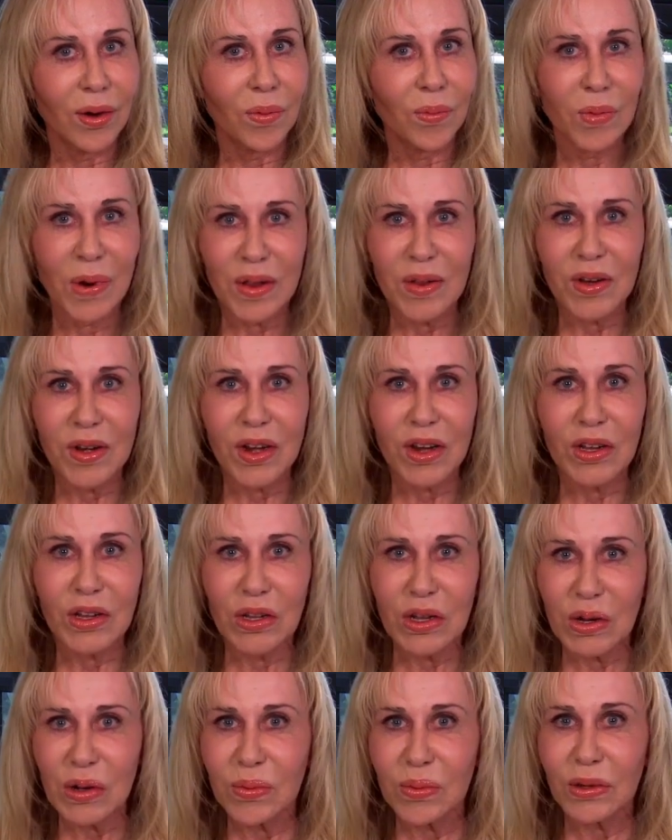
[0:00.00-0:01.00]
when
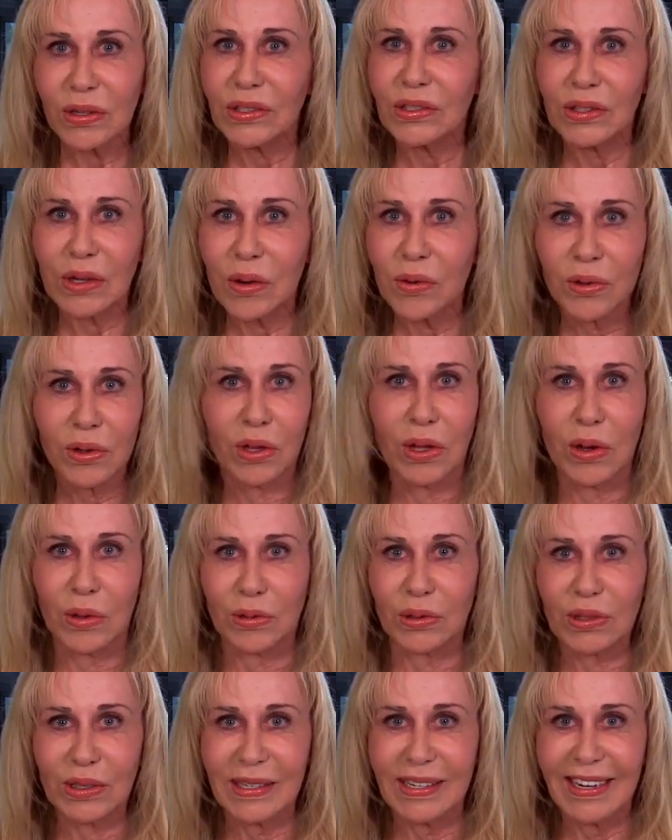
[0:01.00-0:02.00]
you were so
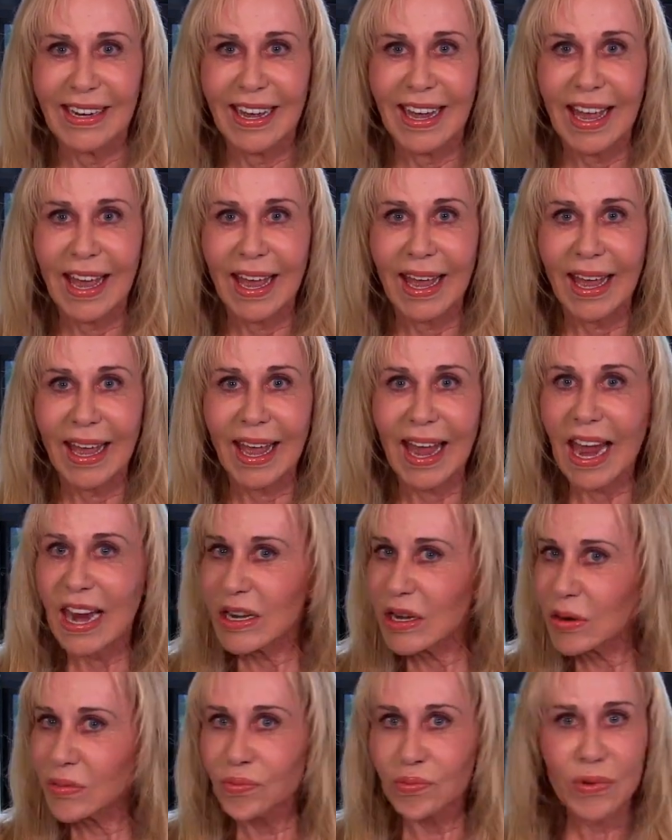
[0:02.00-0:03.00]
close
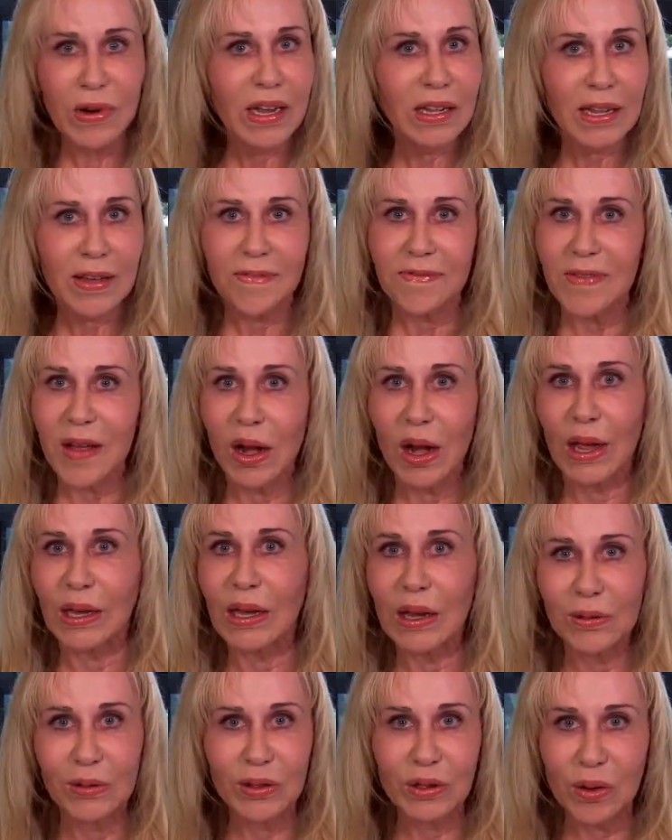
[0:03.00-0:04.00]
and you really felt like
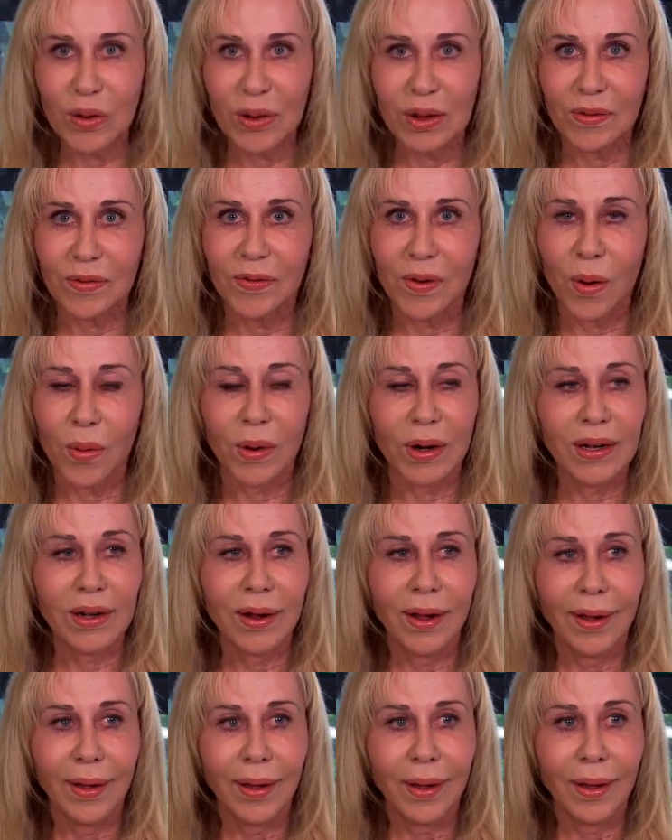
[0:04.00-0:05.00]
it was going forward.
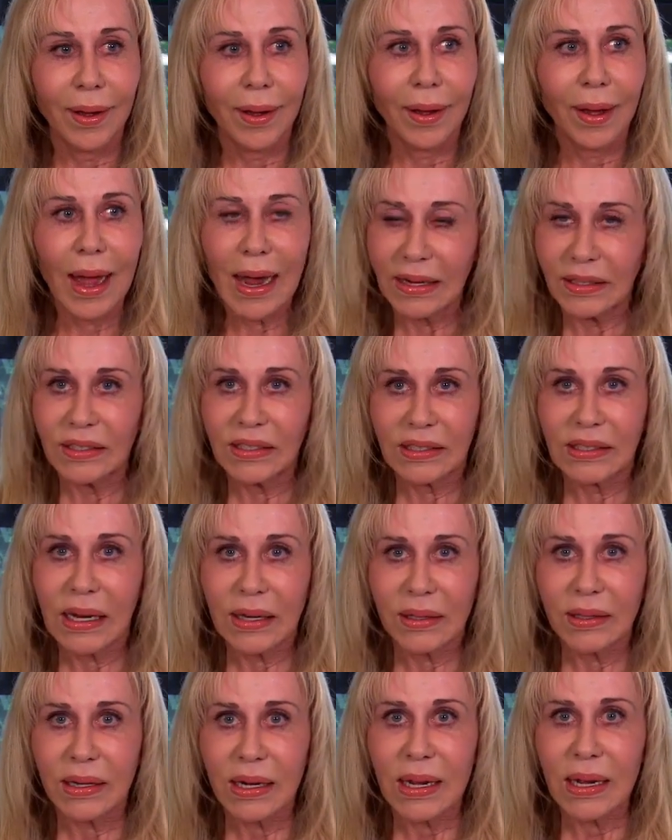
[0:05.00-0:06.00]
And
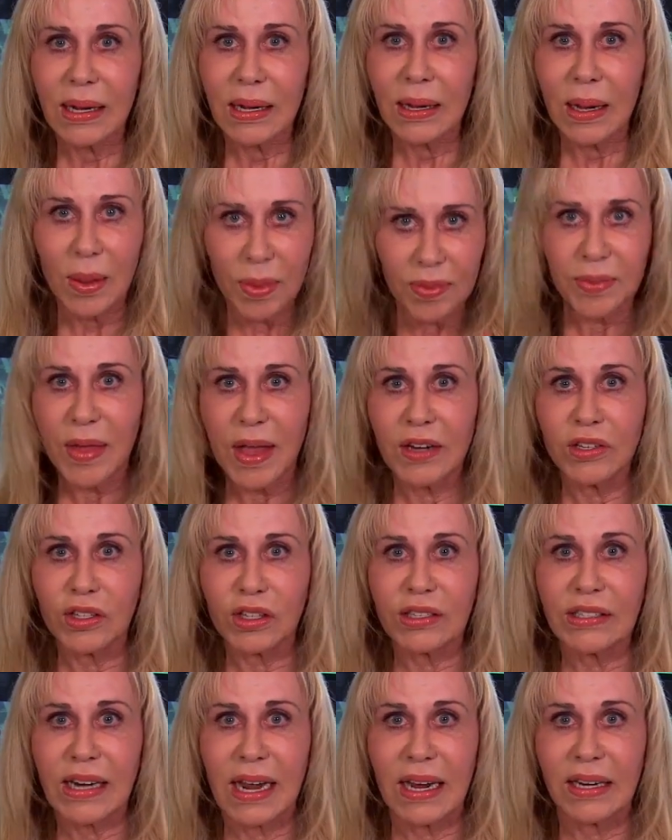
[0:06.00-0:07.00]
suddenly they
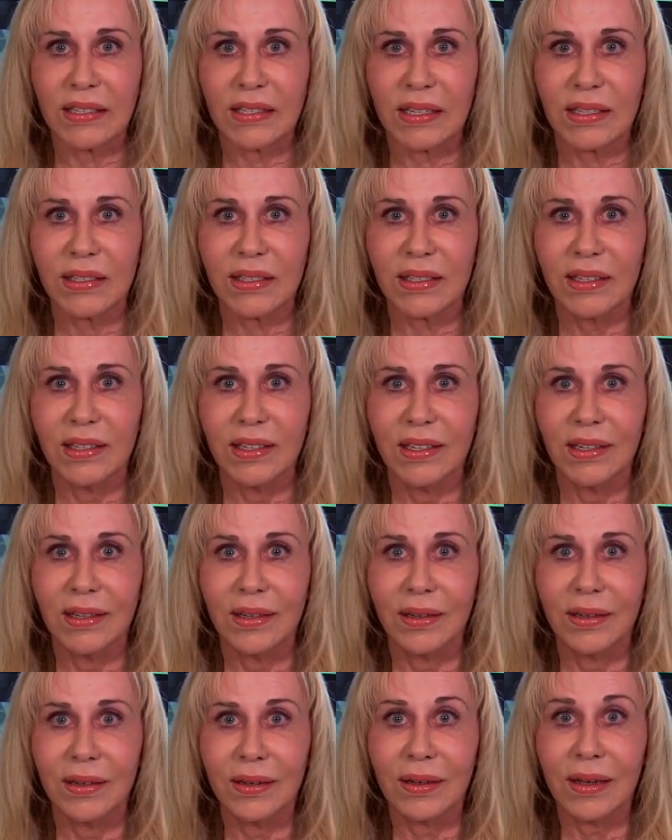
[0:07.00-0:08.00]
just ended.
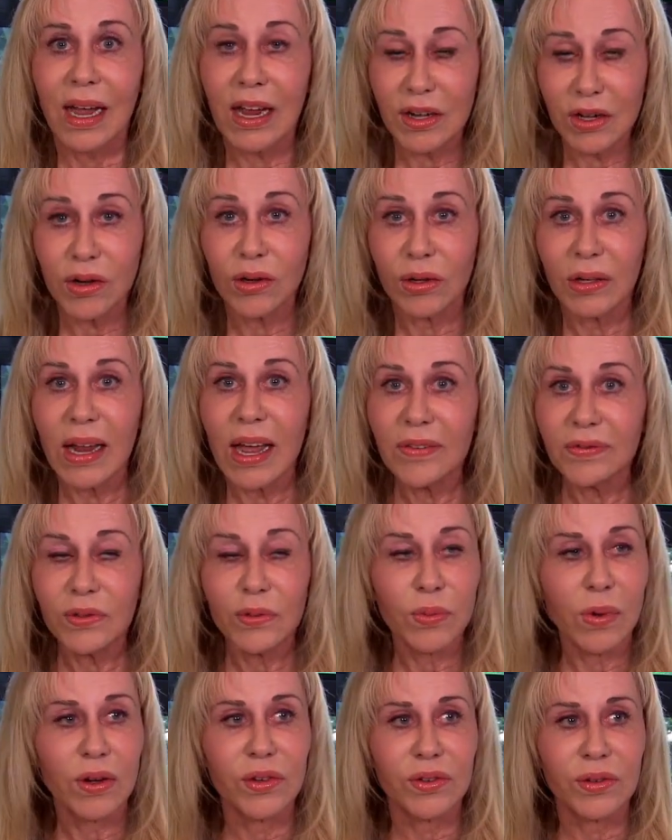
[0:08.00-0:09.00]
And you're left
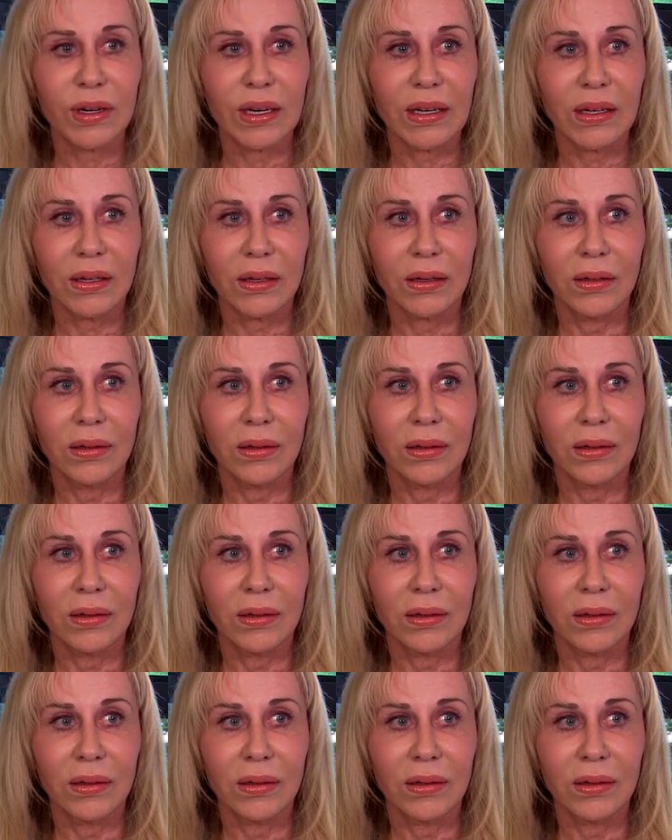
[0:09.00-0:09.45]
wondering